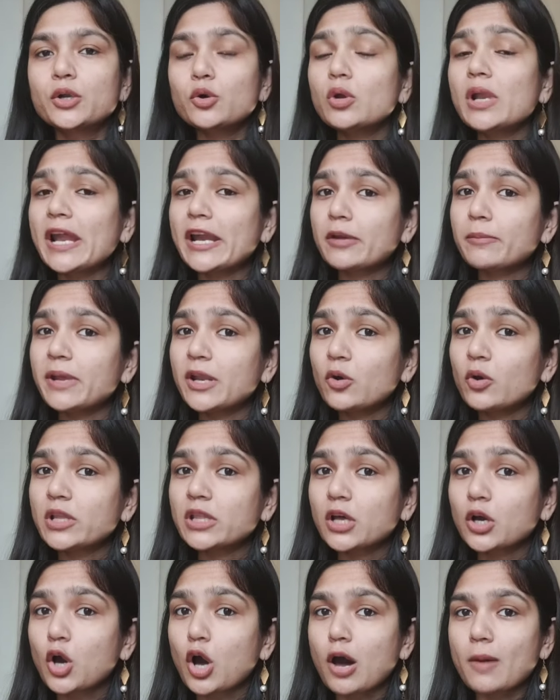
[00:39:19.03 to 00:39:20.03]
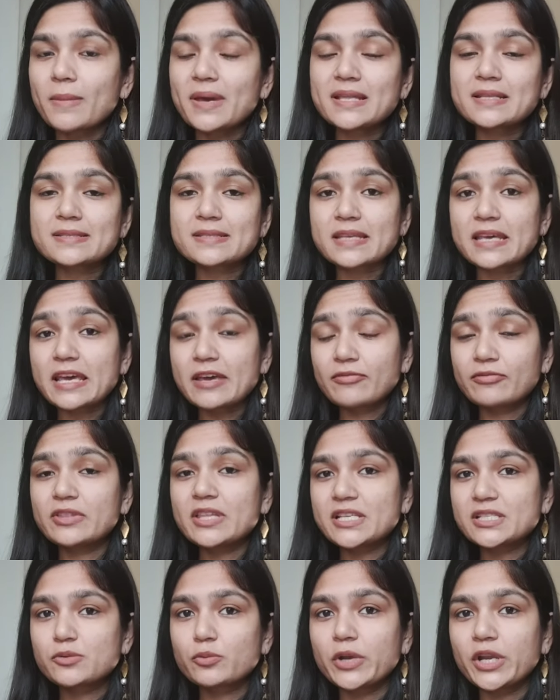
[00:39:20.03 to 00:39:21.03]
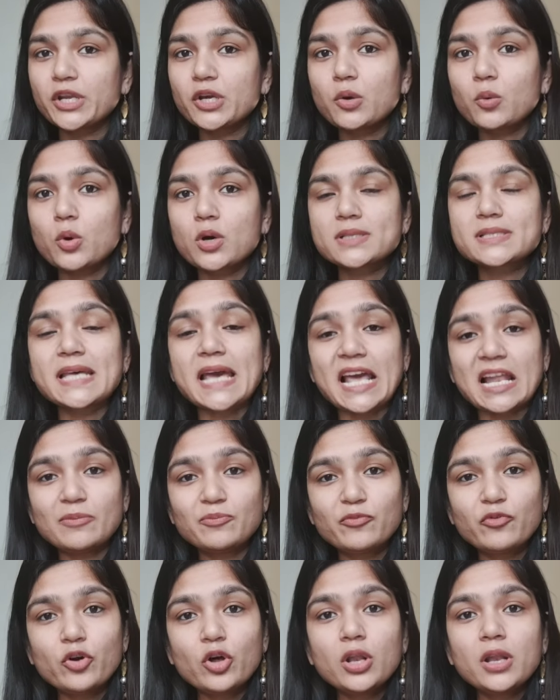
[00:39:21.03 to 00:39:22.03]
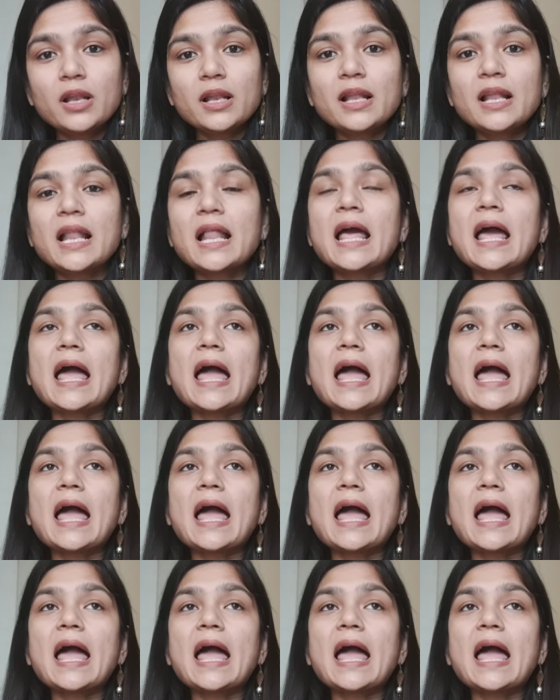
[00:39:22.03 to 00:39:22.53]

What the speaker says: Do let me know in the comments if this video was helpful.